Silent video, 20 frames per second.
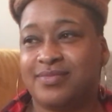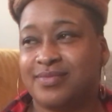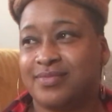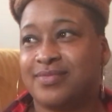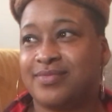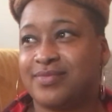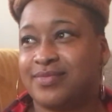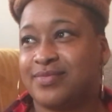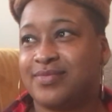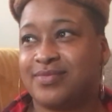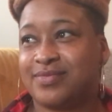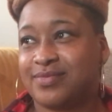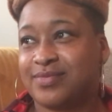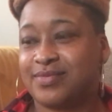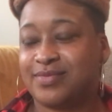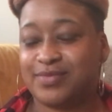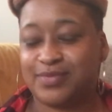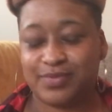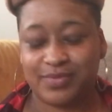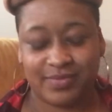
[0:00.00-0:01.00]

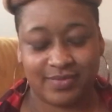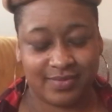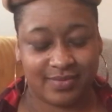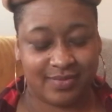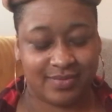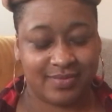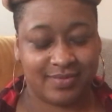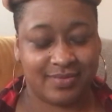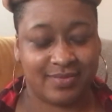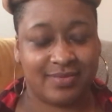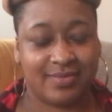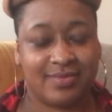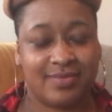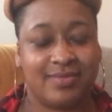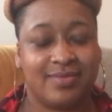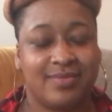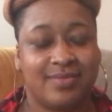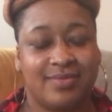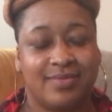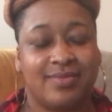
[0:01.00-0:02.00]

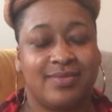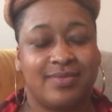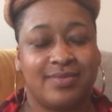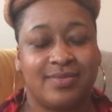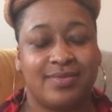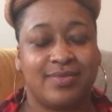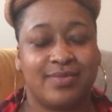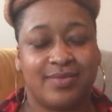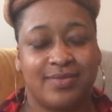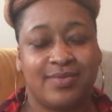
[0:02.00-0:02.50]
(silence)